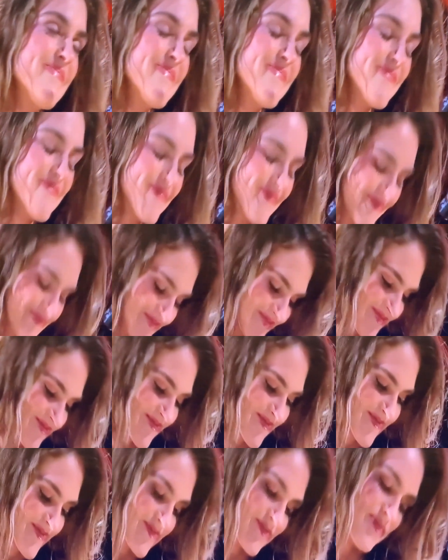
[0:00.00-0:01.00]
just maybe not
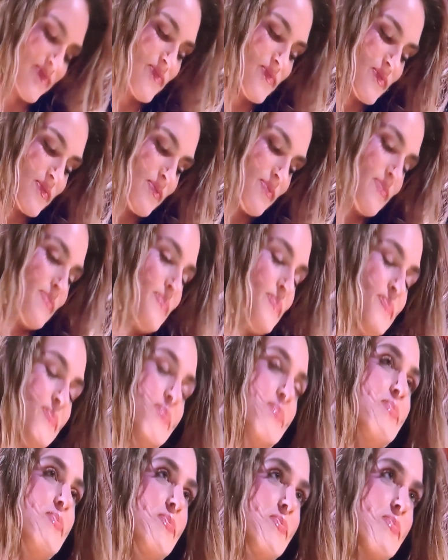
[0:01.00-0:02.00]
the right song choice
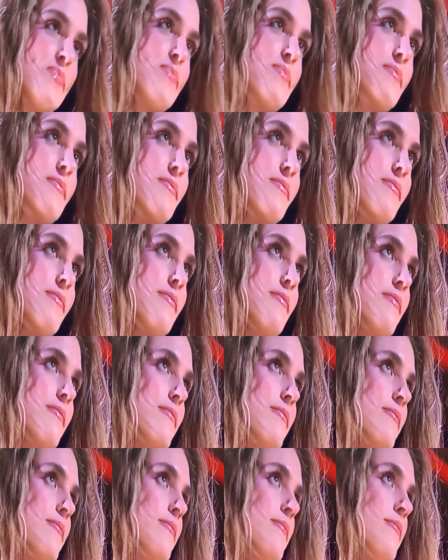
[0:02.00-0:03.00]
for them because it was
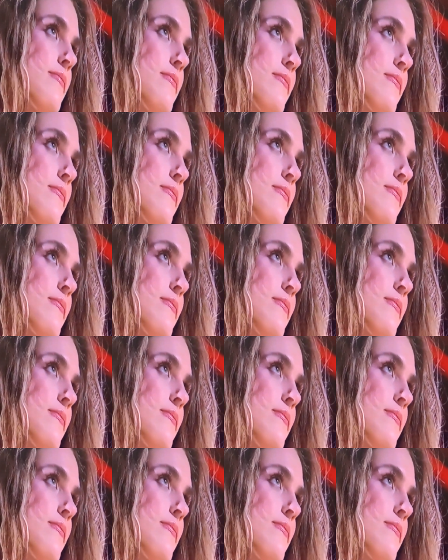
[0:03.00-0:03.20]
a